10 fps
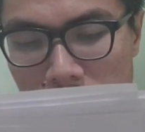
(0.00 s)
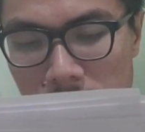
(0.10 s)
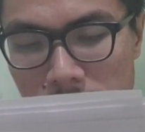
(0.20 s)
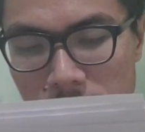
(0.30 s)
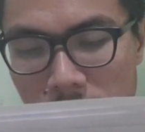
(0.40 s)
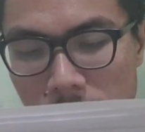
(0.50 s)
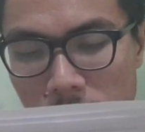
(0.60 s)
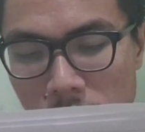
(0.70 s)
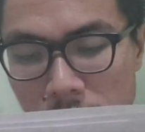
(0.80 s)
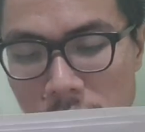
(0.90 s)
in the
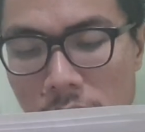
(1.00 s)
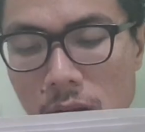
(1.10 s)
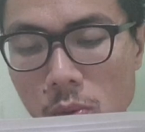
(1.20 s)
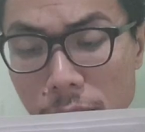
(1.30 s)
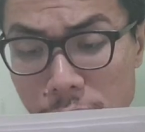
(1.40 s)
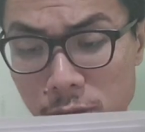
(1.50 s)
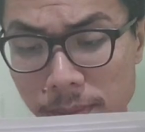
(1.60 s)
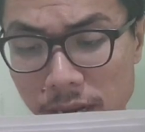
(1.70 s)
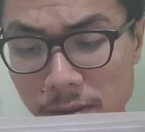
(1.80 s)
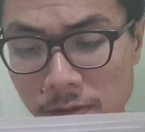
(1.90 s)
framework, which is
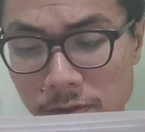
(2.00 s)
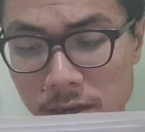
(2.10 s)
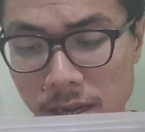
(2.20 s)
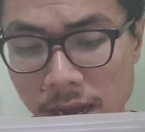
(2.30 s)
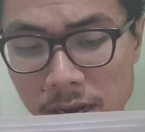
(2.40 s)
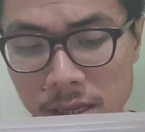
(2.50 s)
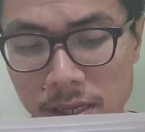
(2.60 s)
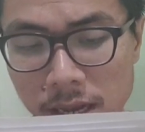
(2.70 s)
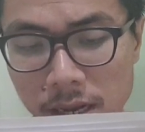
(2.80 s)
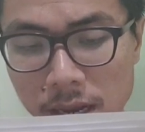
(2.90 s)
made up of the
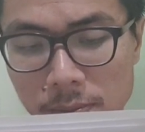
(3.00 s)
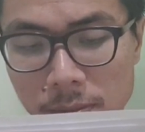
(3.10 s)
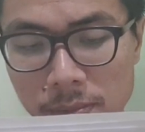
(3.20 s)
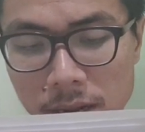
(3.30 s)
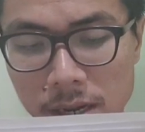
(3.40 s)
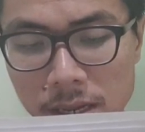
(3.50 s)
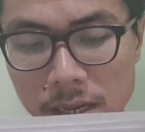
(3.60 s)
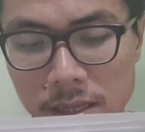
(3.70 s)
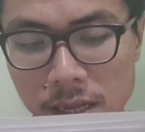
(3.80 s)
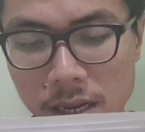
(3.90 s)
talents and
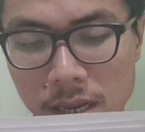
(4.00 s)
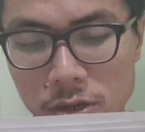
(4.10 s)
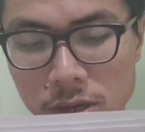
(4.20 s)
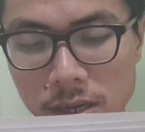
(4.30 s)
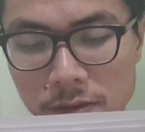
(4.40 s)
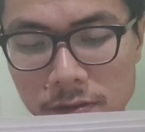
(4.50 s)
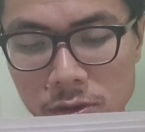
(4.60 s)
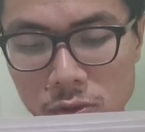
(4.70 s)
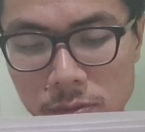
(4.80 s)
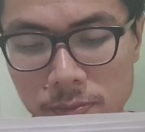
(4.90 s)
capabilities that each
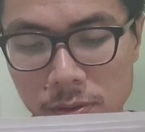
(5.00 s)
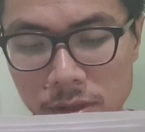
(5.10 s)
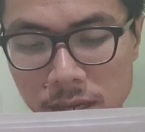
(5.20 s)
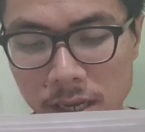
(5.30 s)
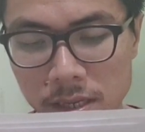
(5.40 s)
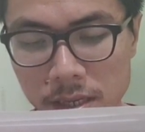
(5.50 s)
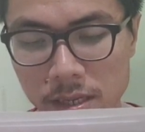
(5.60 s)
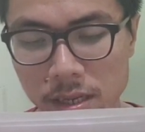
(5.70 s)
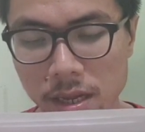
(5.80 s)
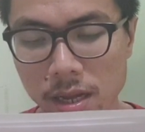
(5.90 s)
individual
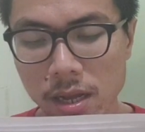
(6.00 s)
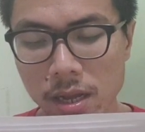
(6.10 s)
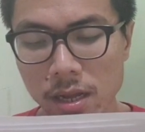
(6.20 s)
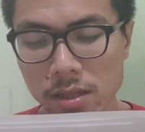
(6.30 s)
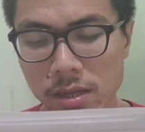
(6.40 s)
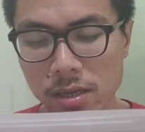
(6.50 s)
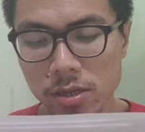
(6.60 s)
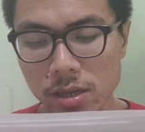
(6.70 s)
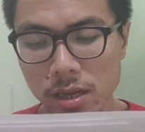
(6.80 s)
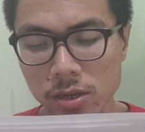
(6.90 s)
possesses.
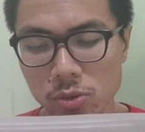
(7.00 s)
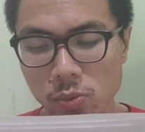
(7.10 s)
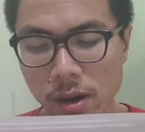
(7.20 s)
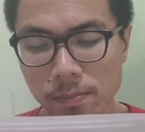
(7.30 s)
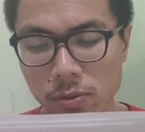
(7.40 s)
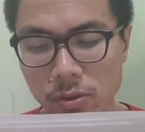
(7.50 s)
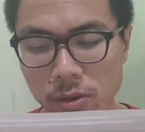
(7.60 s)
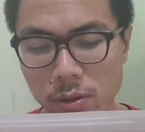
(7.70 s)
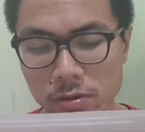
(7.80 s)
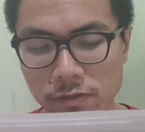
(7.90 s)
Thus, each one
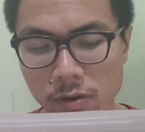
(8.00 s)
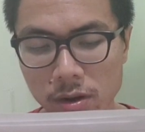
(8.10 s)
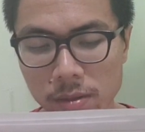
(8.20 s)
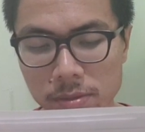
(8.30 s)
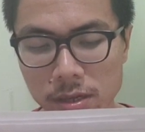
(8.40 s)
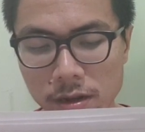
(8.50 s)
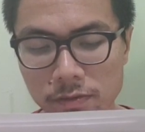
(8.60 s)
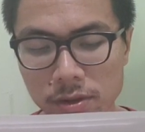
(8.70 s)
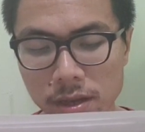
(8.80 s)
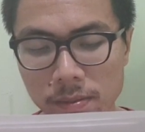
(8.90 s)
procures for
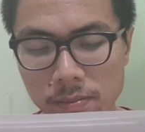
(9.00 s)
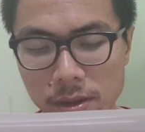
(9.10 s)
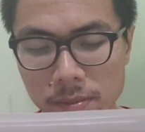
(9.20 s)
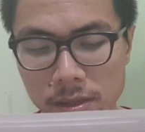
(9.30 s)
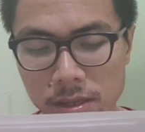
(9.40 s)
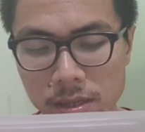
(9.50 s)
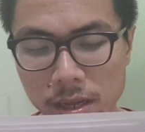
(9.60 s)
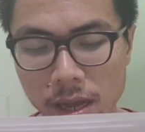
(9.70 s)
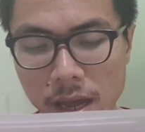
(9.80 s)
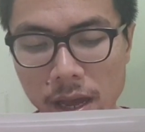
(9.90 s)
himself the implements
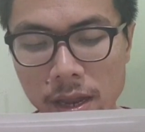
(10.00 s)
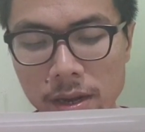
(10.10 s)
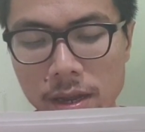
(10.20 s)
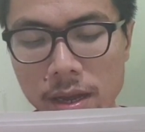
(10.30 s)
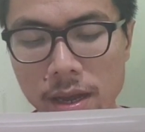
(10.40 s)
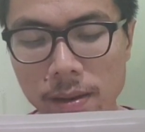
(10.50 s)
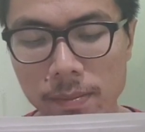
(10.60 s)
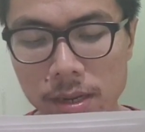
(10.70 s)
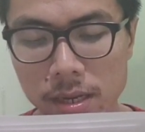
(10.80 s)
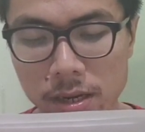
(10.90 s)
and
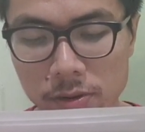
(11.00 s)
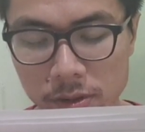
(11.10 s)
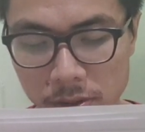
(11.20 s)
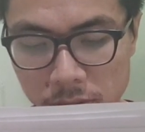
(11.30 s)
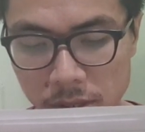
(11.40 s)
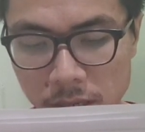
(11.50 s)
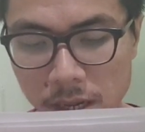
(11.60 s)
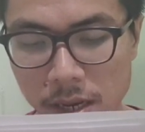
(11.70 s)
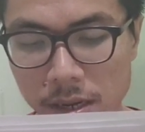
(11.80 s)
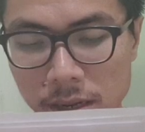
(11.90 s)
materials
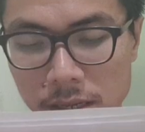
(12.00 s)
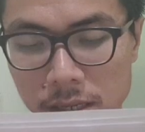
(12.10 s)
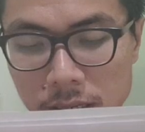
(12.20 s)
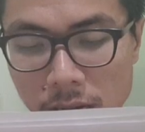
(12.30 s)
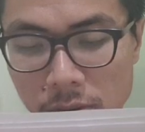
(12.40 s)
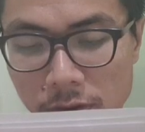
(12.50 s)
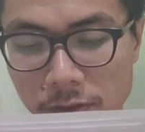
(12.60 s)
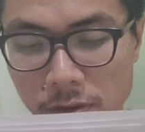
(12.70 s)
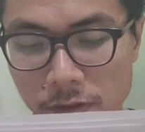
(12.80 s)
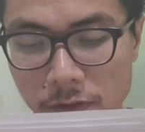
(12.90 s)
necessary
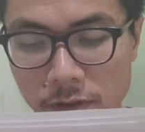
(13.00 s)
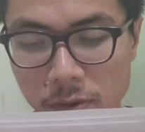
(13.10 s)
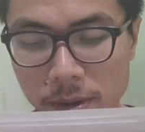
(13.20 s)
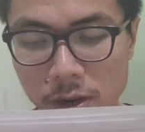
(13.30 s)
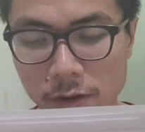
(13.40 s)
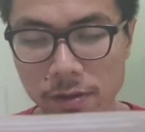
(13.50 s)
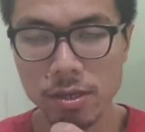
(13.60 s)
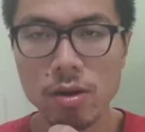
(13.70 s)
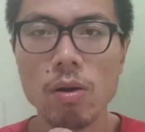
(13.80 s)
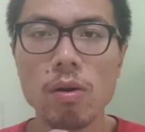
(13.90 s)
for the fulfillment of his
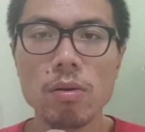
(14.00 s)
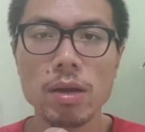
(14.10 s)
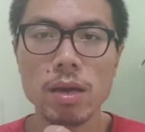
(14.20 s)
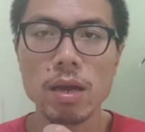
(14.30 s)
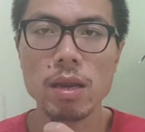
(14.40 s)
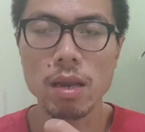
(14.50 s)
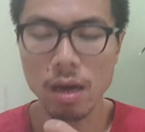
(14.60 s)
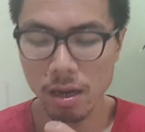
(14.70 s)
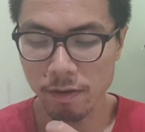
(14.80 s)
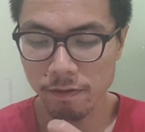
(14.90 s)
calling in
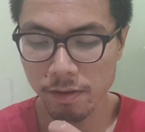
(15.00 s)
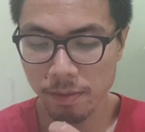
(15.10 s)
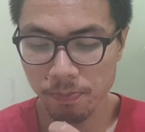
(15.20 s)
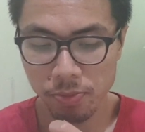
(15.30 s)
life.